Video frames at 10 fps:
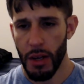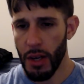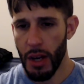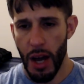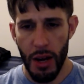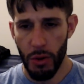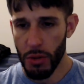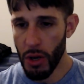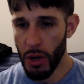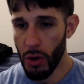I don't
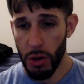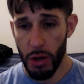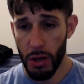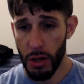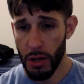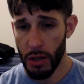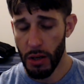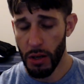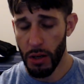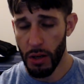know.
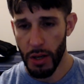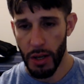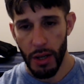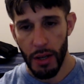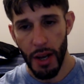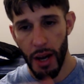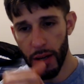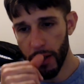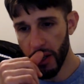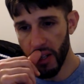Nah,
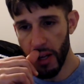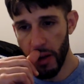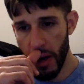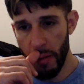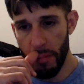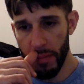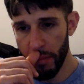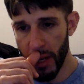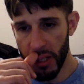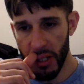Neil, I'm
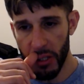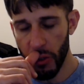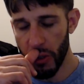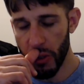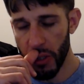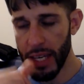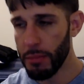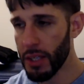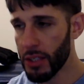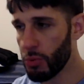not going to go to the game
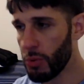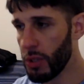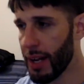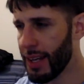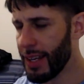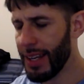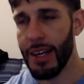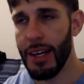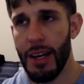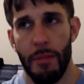next week.
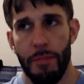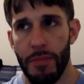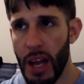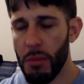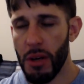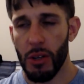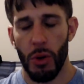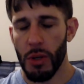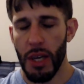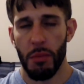I'm going to go to a
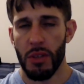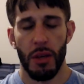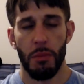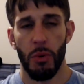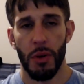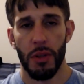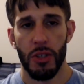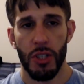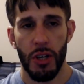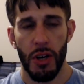game at some point this
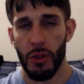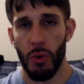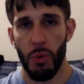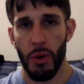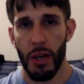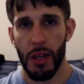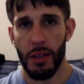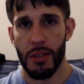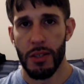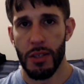year. I don't know when it
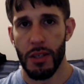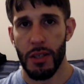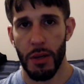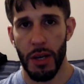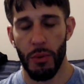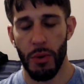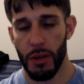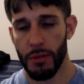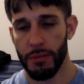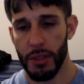is, but I want
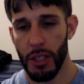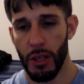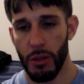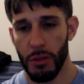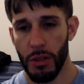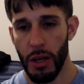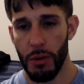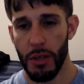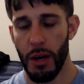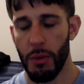
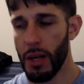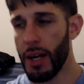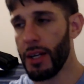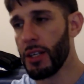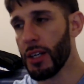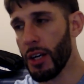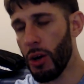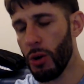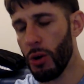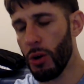to, I need to get a
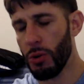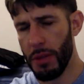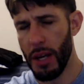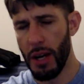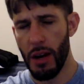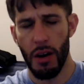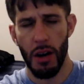hotel up there,